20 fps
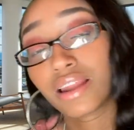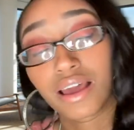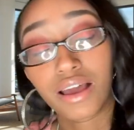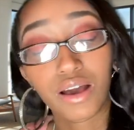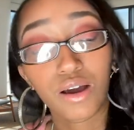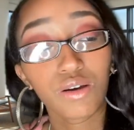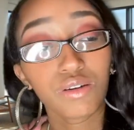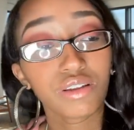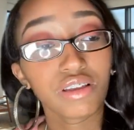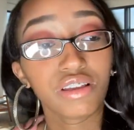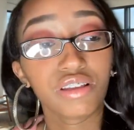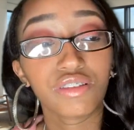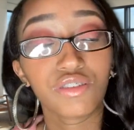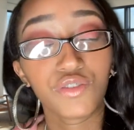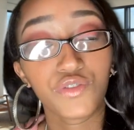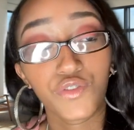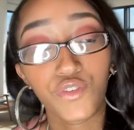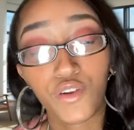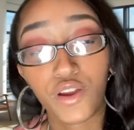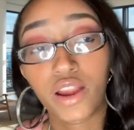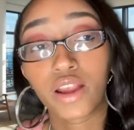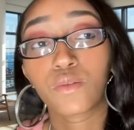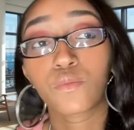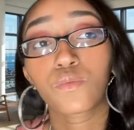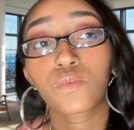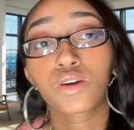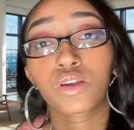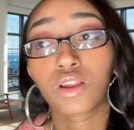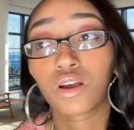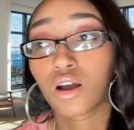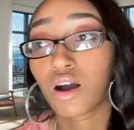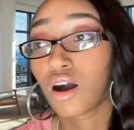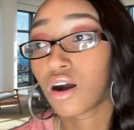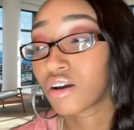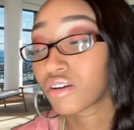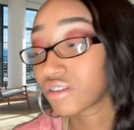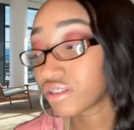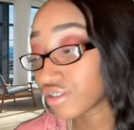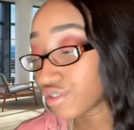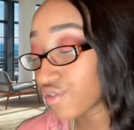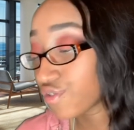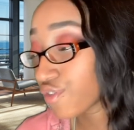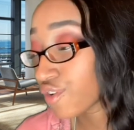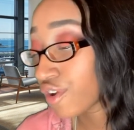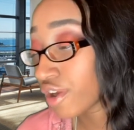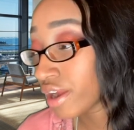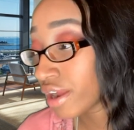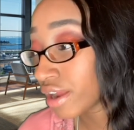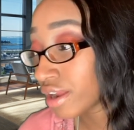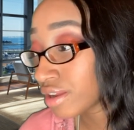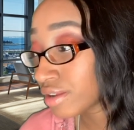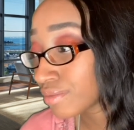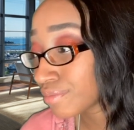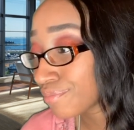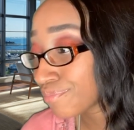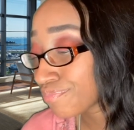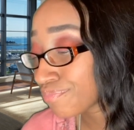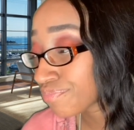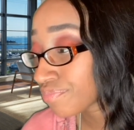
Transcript: and Codeine's friend, we're gonna call his friend